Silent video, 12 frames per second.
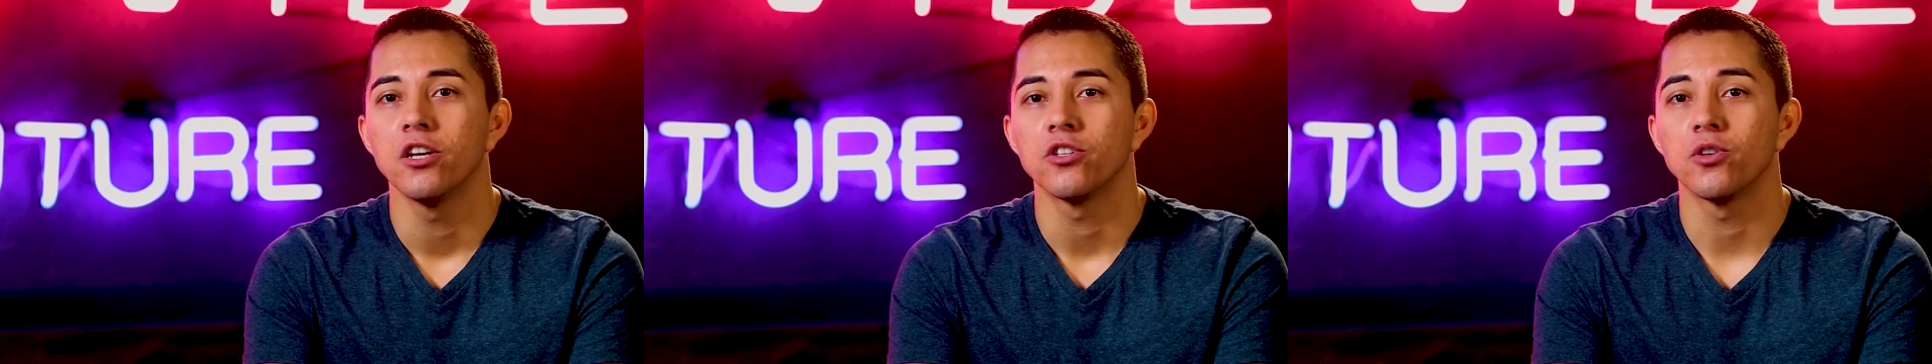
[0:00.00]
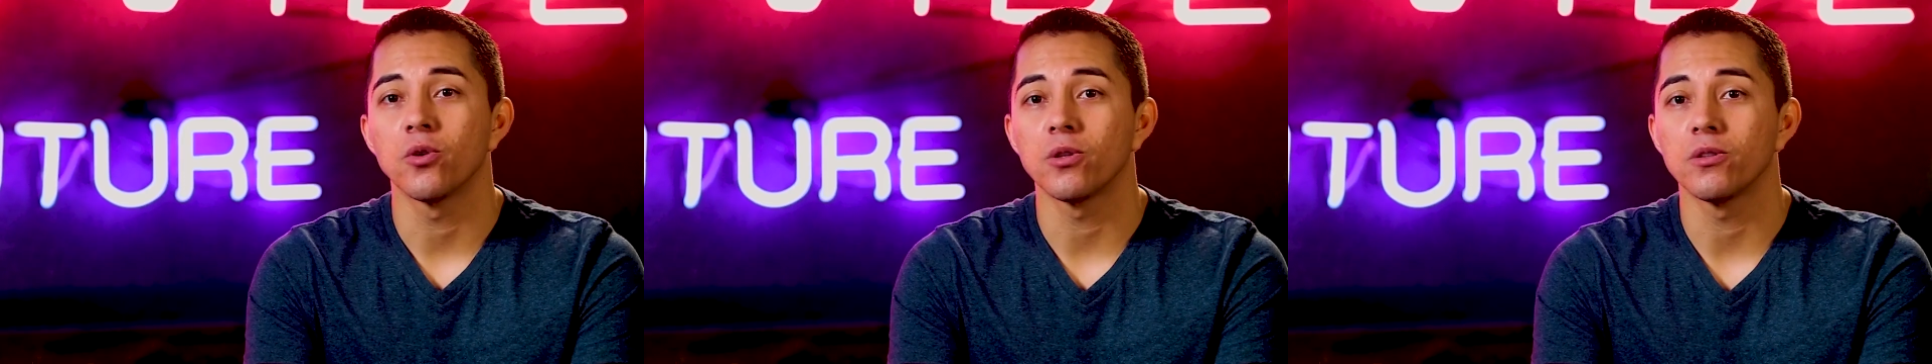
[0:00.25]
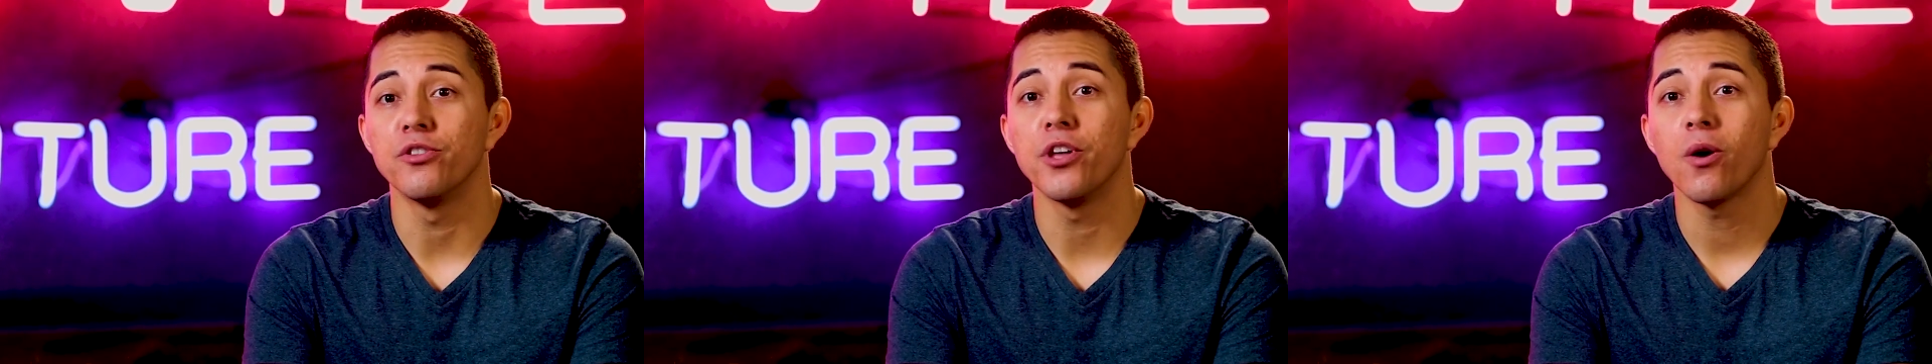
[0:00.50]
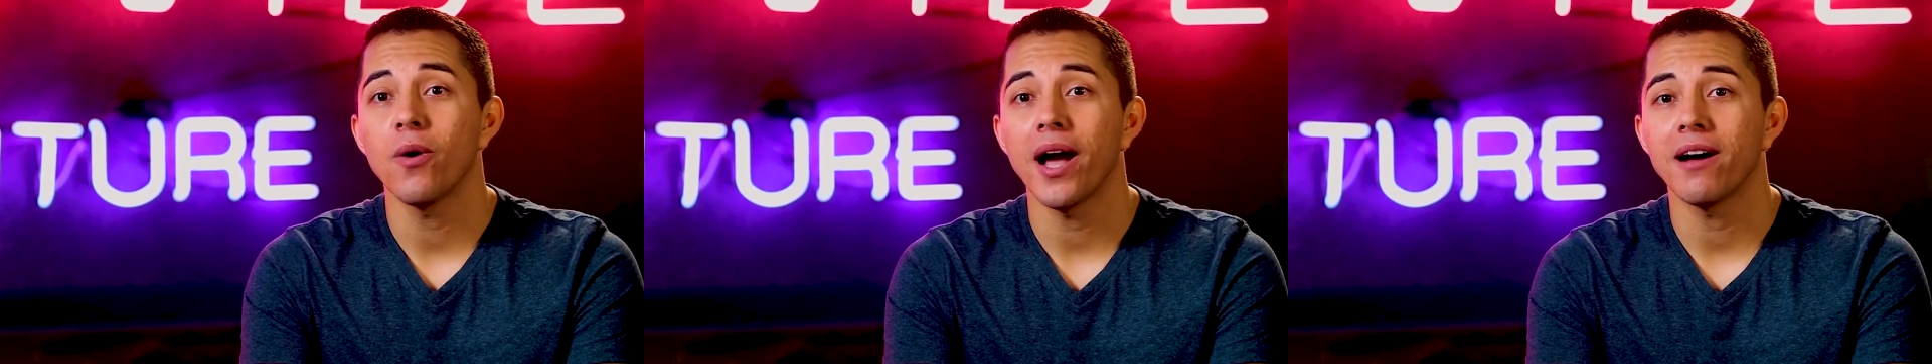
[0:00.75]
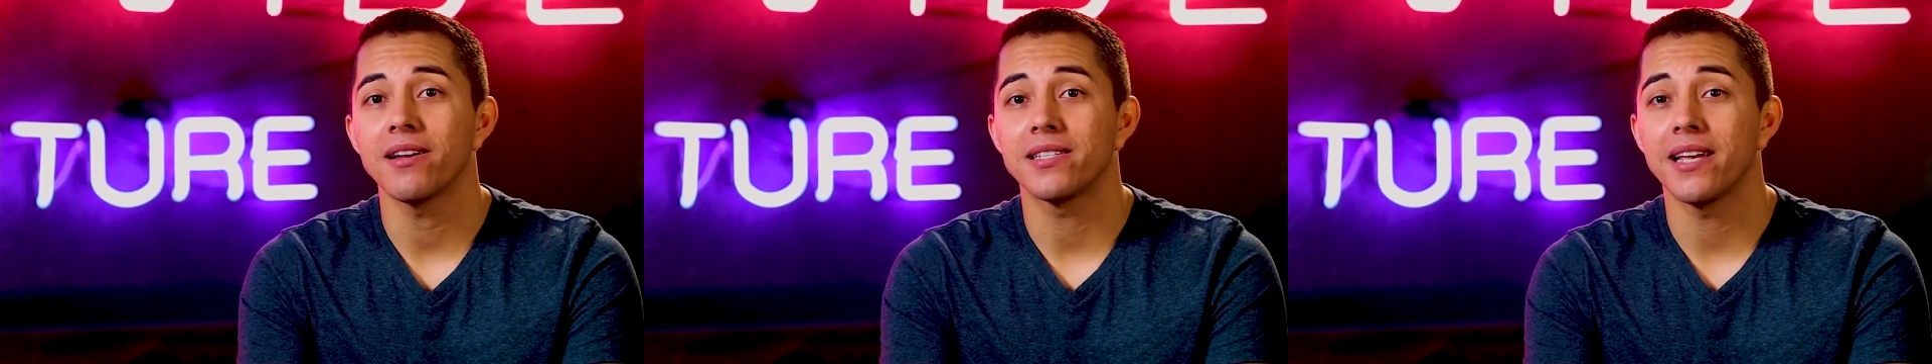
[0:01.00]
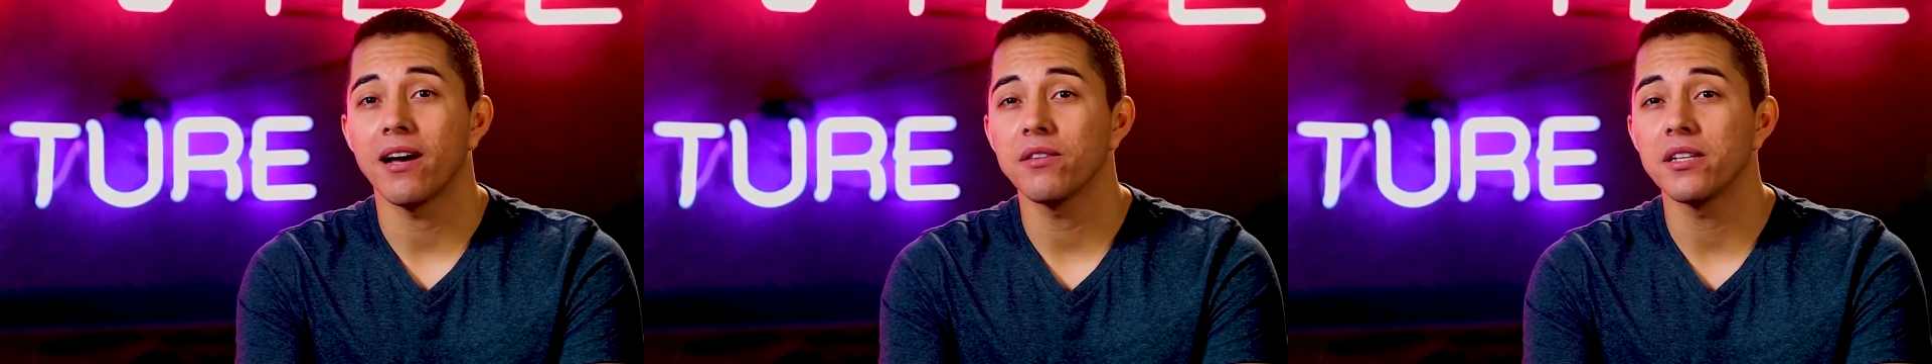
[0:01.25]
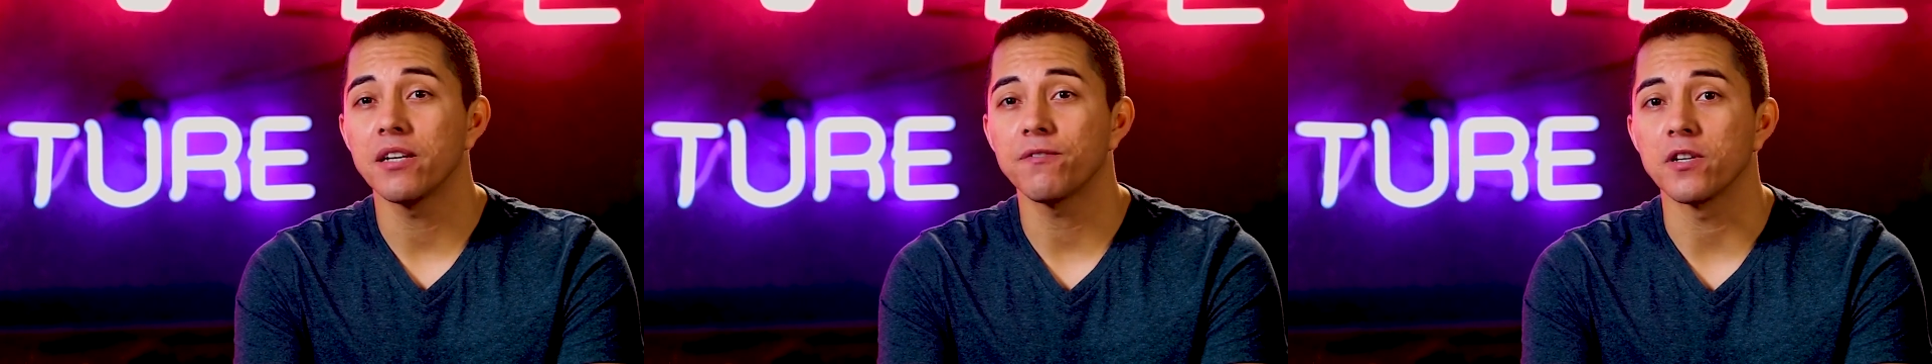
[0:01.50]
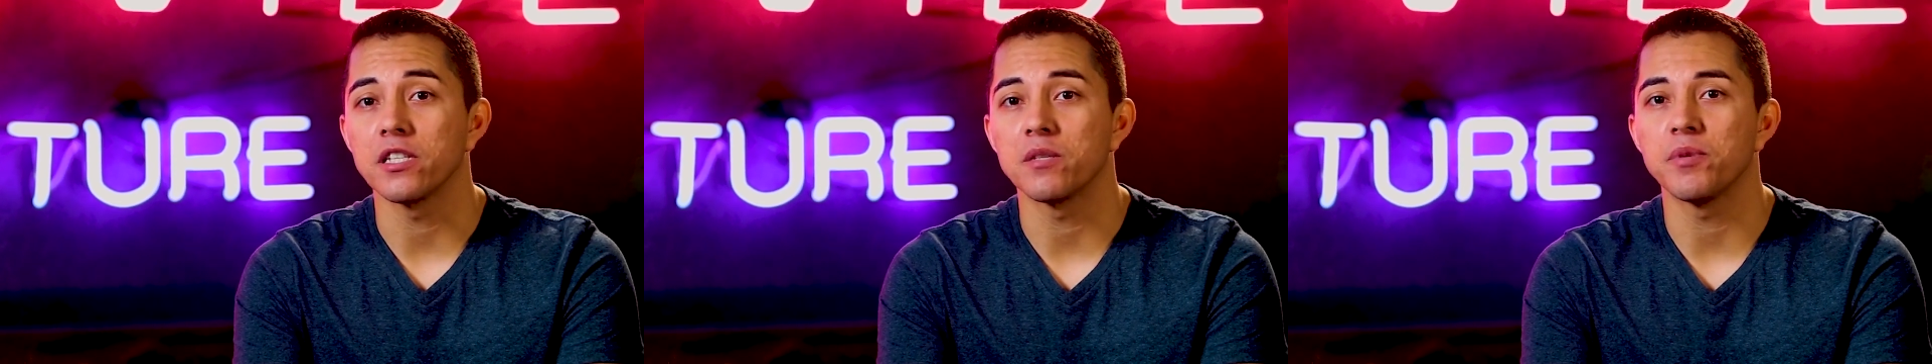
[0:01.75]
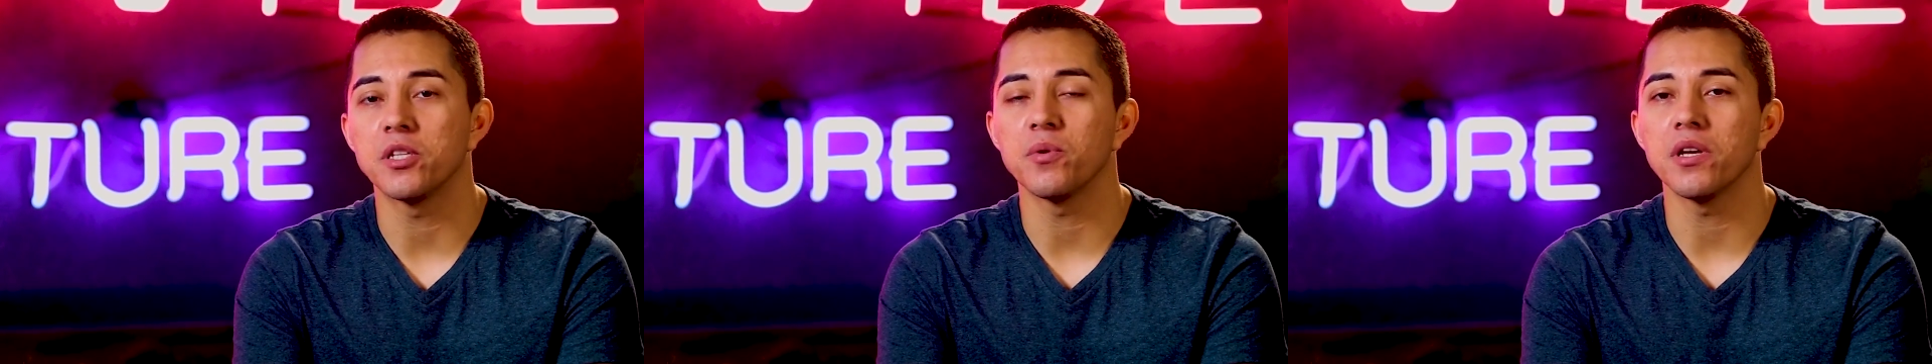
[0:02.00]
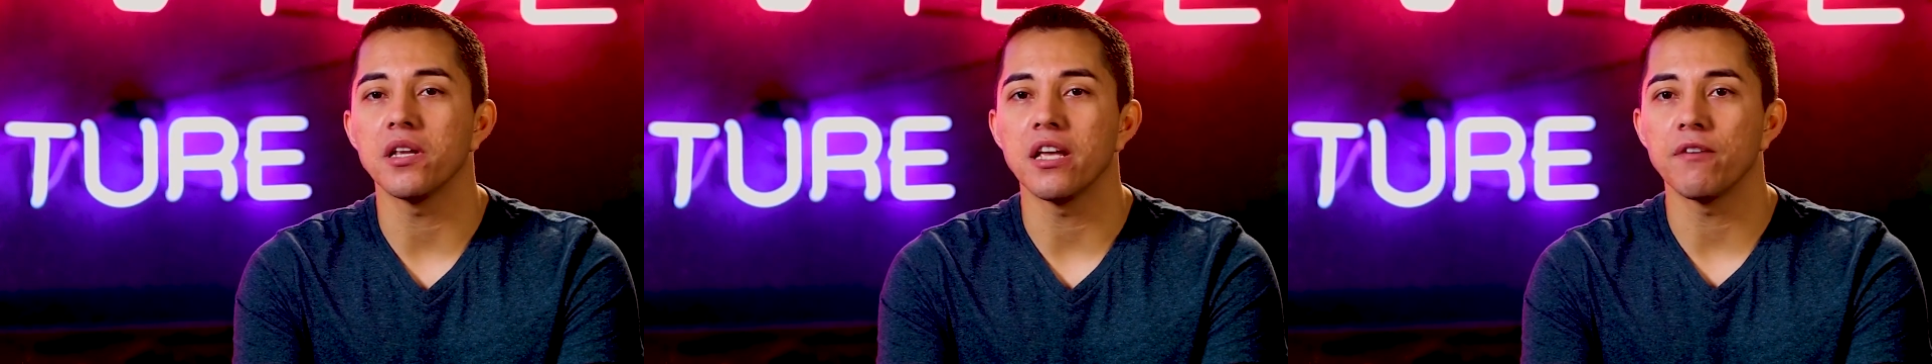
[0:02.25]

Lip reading: You'll know how to tell the difference between